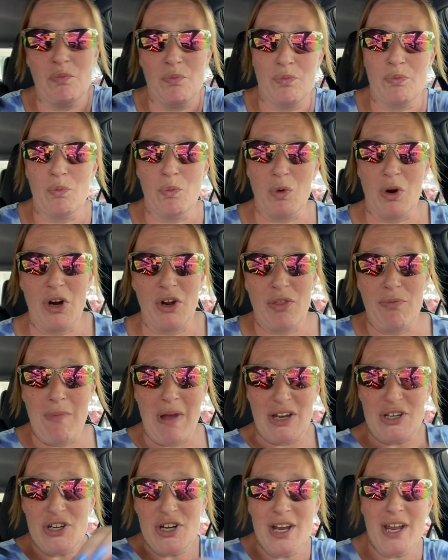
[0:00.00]
worth
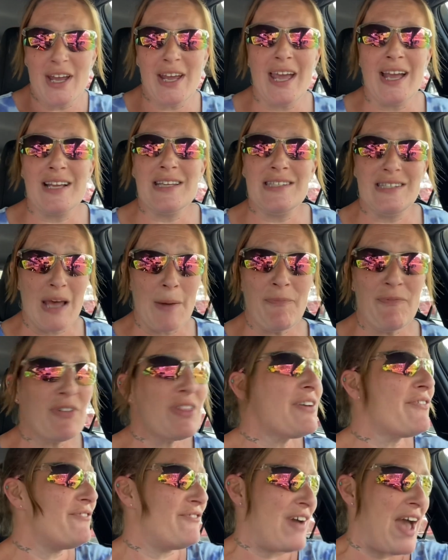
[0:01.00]
mentioning, except for
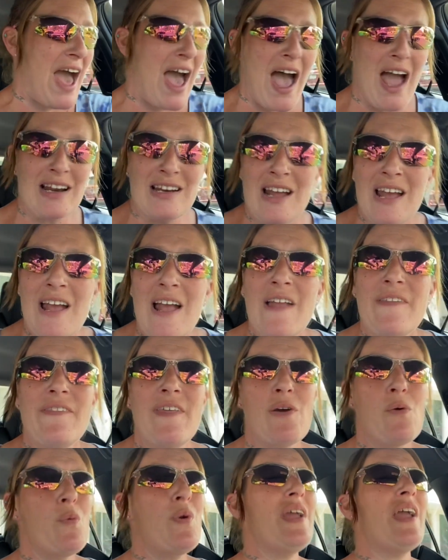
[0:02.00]
the fact
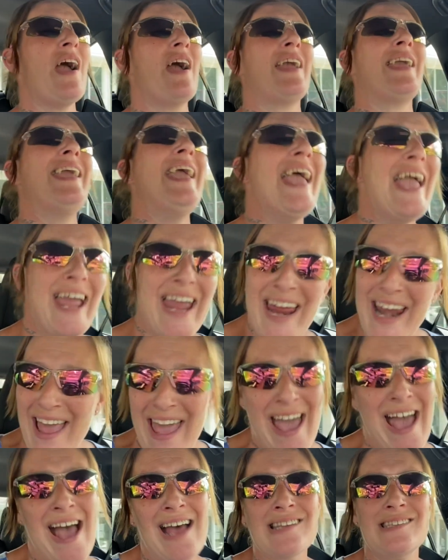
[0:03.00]
that we are kicking
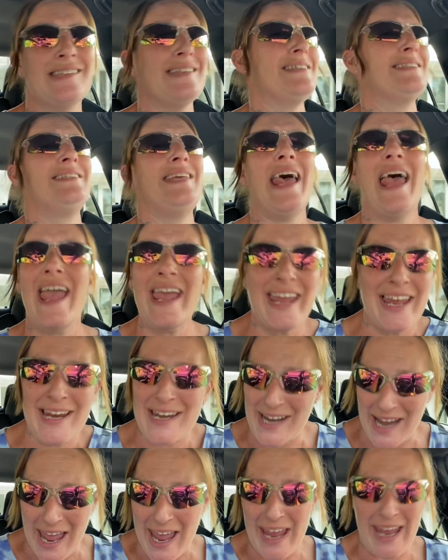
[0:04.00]
ass and taking
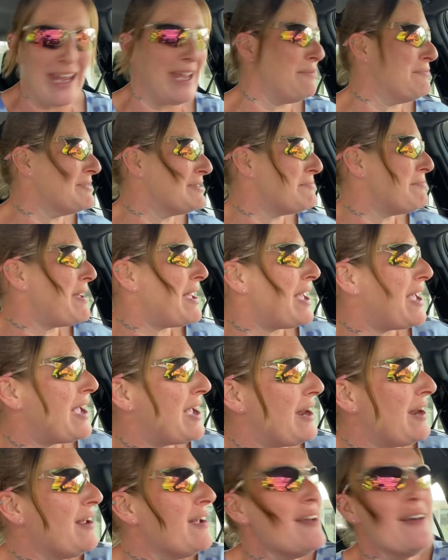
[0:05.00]
names,
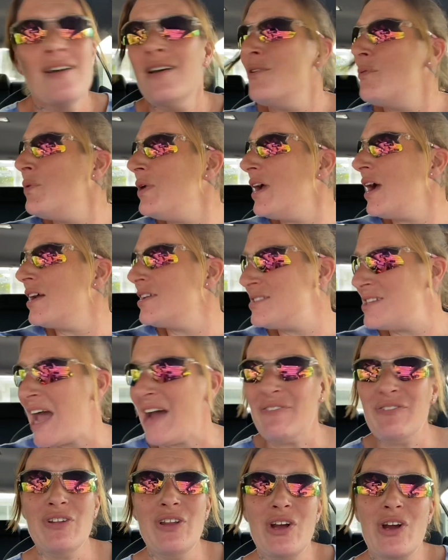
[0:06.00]
man. We are
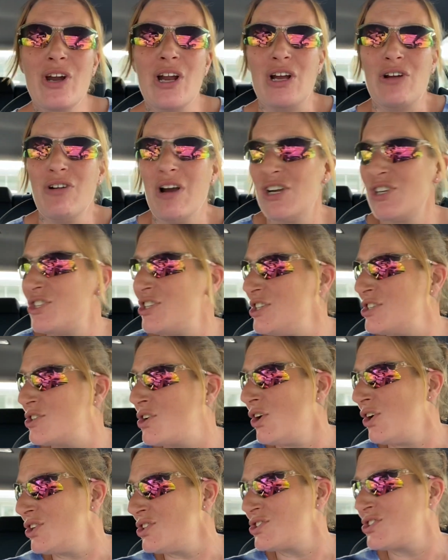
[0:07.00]
definitely going to crush these
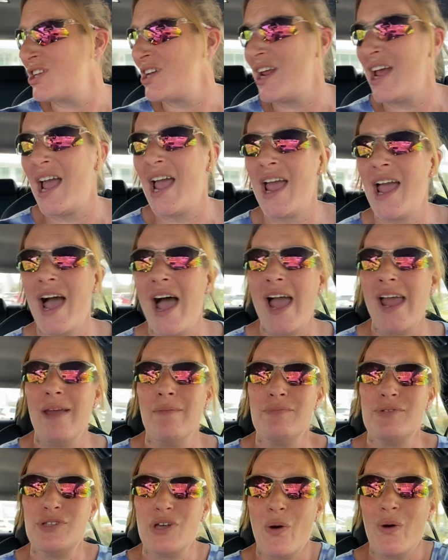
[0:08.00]
goals today. I
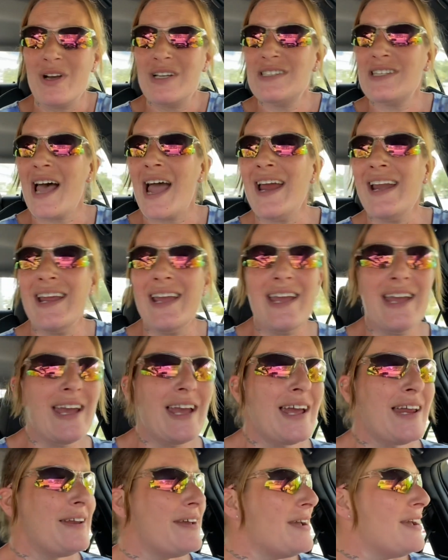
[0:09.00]
am so
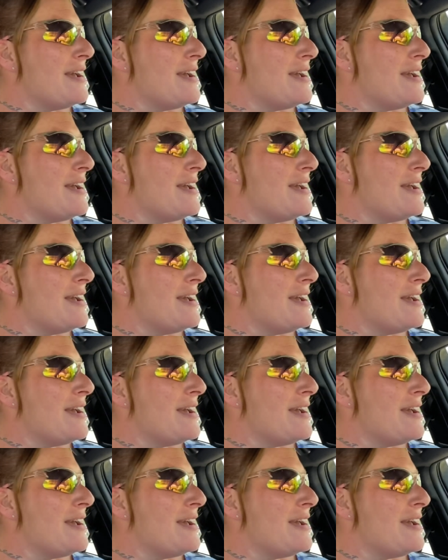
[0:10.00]
excited.